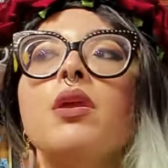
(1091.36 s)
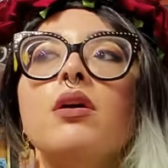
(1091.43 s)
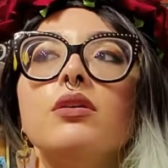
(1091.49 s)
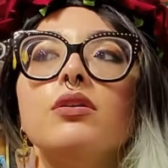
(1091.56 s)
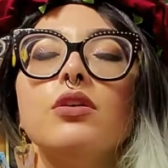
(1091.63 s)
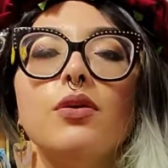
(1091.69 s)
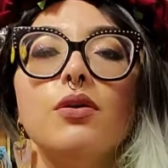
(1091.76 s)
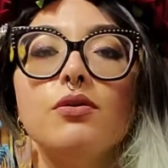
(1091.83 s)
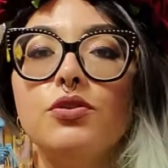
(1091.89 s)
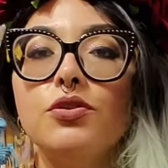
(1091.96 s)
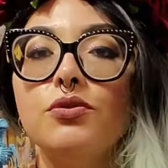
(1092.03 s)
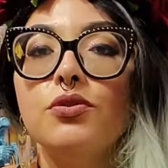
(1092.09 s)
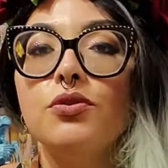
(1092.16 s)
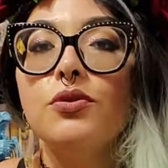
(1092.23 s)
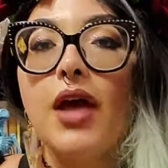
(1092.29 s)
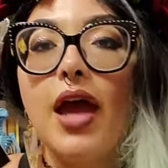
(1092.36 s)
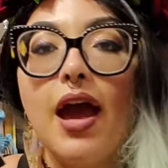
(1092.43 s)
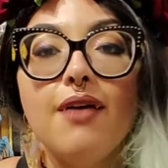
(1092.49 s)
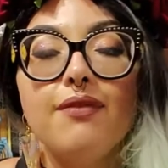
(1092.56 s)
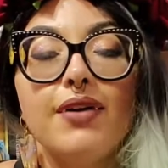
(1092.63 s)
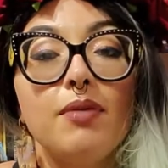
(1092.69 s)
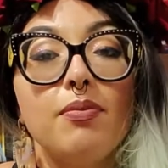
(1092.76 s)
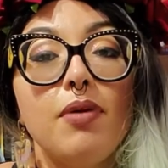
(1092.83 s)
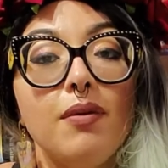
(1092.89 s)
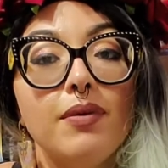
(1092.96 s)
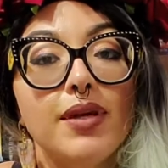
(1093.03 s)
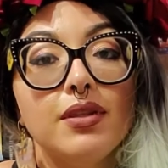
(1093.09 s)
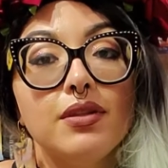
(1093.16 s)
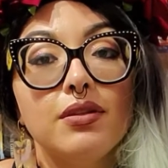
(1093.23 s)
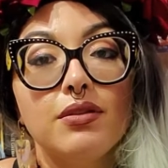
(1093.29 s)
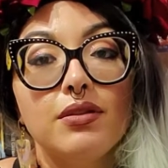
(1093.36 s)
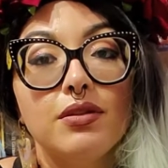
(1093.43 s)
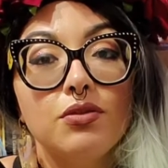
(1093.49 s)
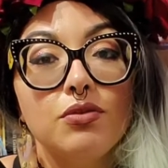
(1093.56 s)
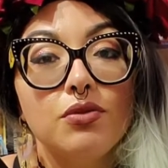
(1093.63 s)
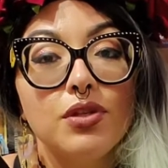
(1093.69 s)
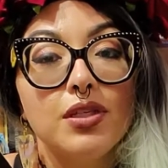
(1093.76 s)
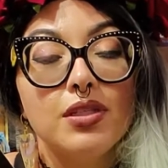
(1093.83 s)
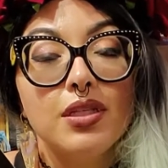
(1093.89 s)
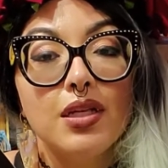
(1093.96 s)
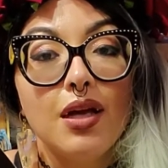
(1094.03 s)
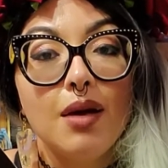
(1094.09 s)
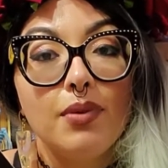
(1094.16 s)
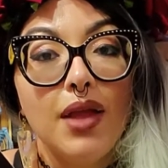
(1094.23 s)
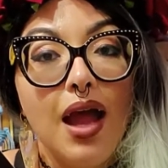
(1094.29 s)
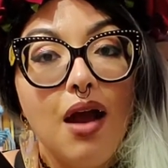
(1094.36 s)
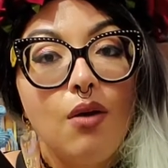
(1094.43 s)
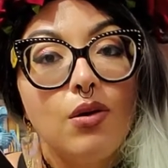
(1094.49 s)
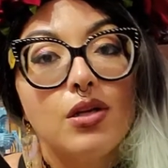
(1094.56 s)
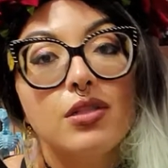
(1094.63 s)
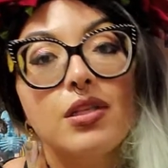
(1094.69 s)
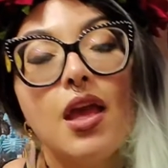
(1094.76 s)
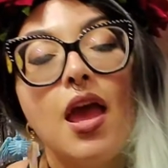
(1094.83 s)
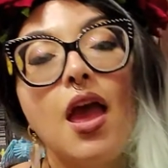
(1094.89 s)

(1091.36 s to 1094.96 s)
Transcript: So 2.5. I could probably get through this in a couple hours.